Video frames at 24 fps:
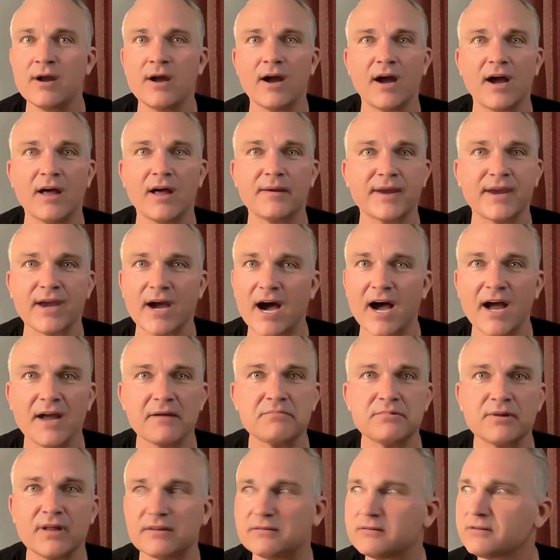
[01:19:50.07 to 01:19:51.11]
I I,
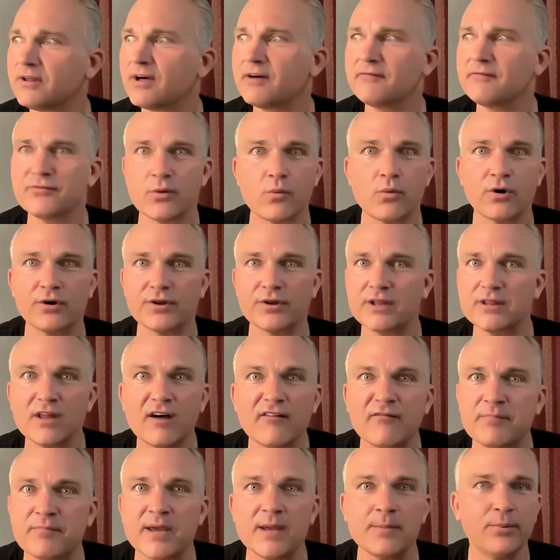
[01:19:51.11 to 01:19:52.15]
I love the world. I
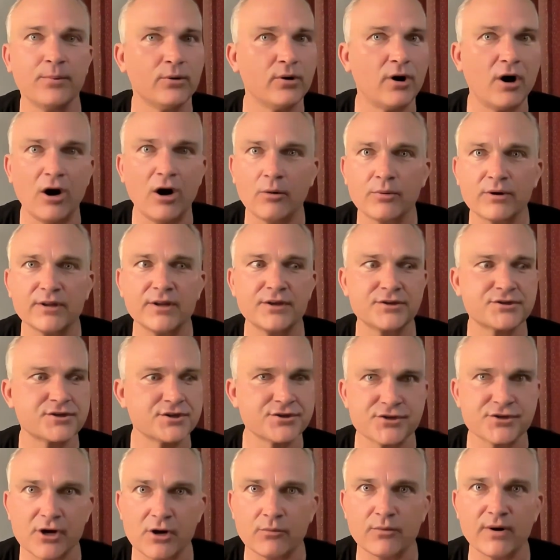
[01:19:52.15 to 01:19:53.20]
love people, all religions,
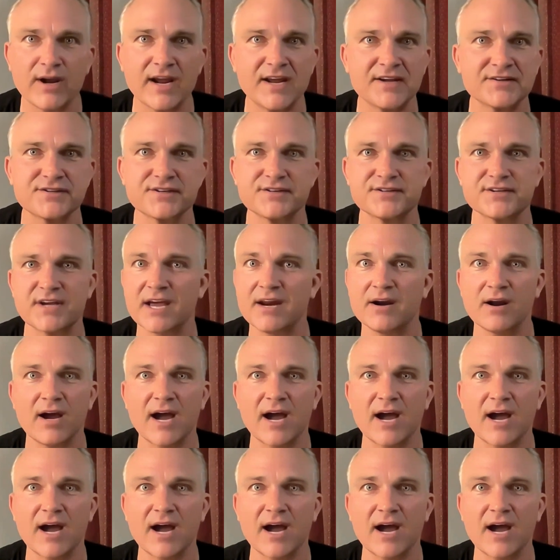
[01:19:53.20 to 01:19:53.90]
all races. I